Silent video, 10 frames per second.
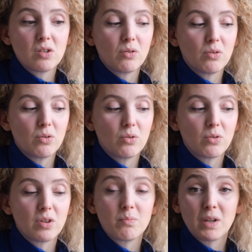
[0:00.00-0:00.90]
to
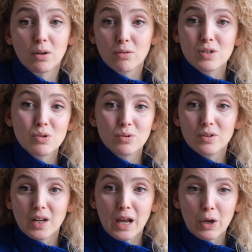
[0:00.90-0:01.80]
the Miro tool
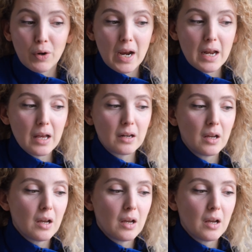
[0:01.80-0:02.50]
that I created.